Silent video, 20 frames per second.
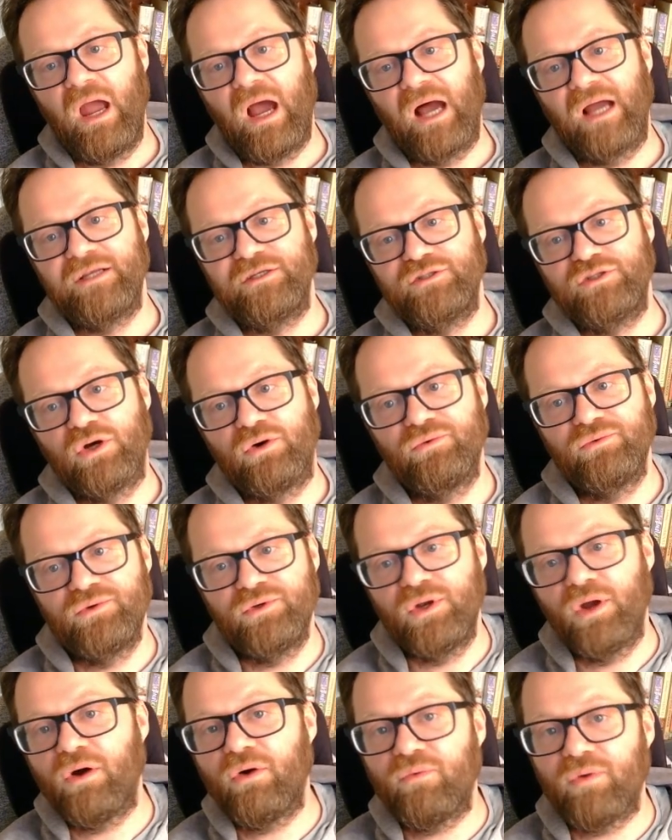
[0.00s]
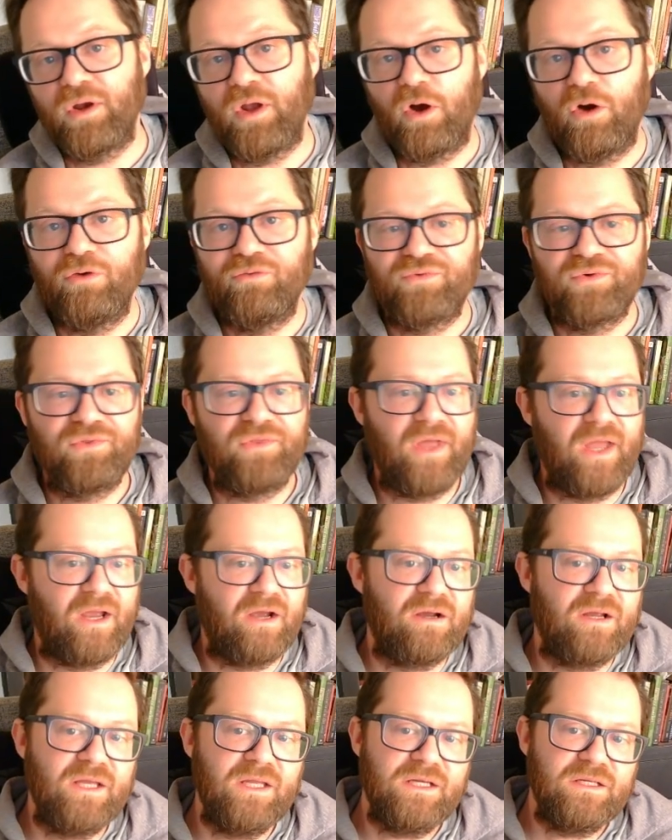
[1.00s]
I don't know what over
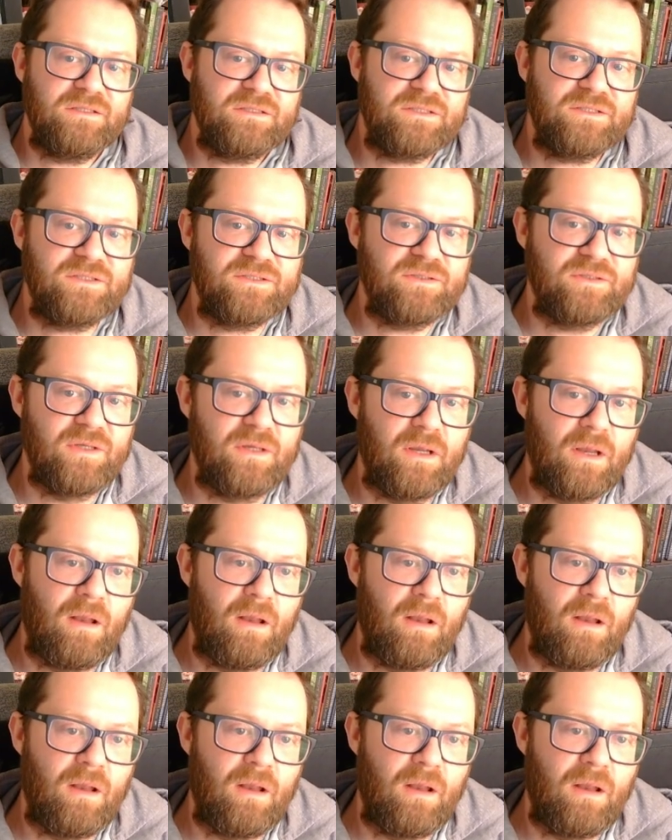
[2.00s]
there is,